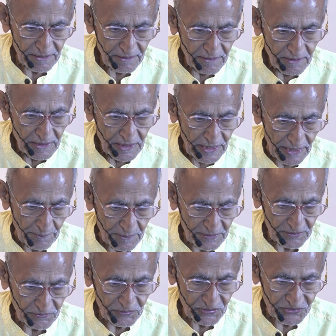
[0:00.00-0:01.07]
the
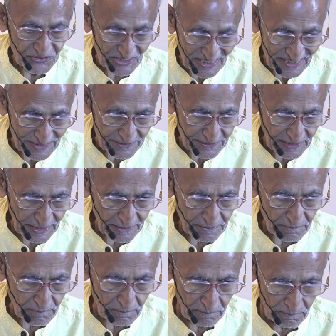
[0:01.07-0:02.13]
image of the seed
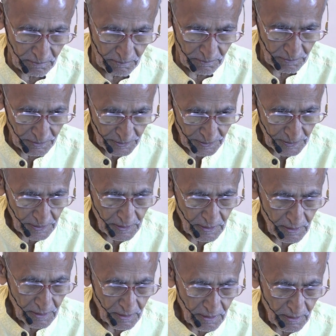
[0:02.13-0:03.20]
can
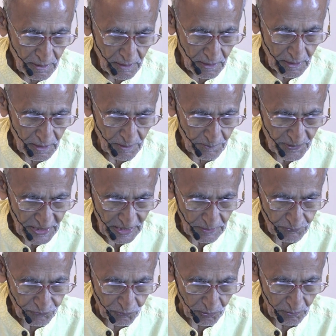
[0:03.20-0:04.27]

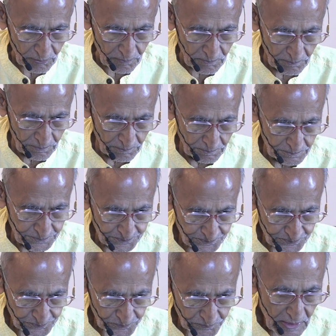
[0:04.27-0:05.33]
be helpful.
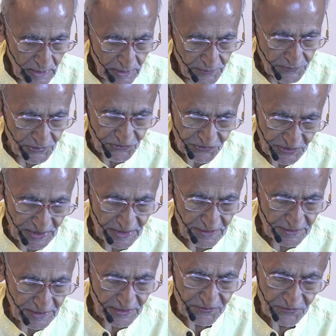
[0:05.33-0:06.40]
The
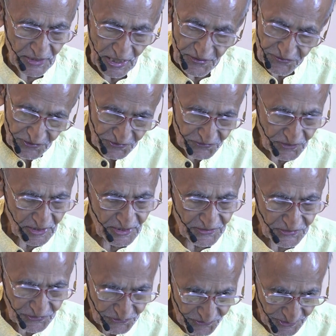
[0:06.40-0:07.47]
seed is
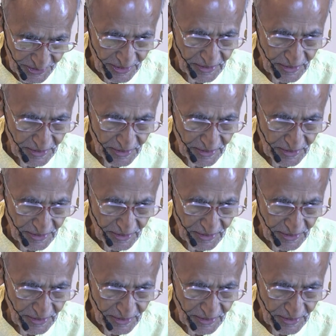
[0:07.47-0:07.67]
essentially the